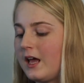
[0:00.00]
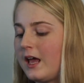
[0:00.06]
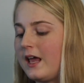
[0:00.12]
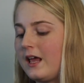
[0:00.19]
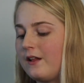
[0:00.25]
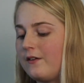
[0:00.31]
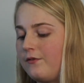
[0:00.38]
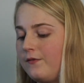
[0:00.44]

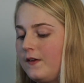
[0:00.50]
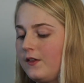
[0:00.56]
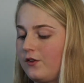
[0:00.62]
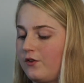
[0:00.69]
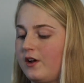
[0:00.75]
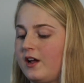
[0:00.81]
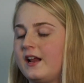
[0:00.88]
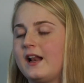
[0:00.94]
In
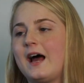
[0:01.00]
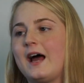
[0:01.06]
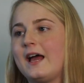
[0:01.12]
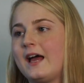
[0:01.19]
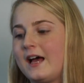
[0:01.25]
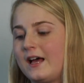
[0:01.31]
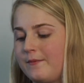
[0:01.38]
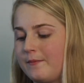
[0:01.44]
5th grade,
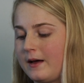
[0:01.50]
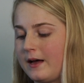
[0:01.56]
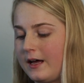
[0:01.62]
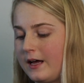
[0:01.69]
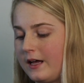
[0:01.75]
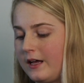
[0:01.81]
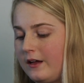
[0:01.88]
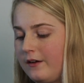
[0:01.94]
I had
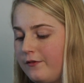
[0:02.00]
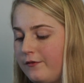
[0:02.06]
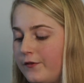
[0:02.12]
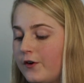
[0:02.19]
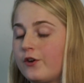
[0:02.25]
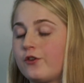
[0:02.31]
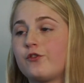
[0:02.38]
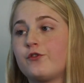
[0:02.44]
my
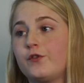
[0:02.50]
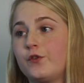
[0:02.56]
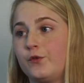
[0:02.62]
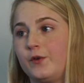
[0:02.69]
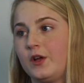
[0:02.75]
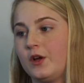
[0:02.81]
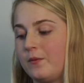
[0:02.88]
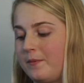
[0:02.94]
first for
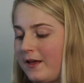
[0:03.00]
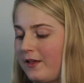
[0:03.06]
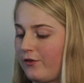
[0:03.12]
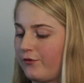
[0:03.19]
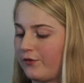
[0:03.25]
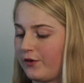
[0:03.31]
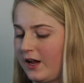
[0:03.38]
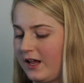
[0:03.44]
real
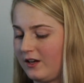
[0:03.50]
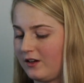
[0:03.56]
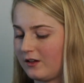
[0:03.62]
best friend.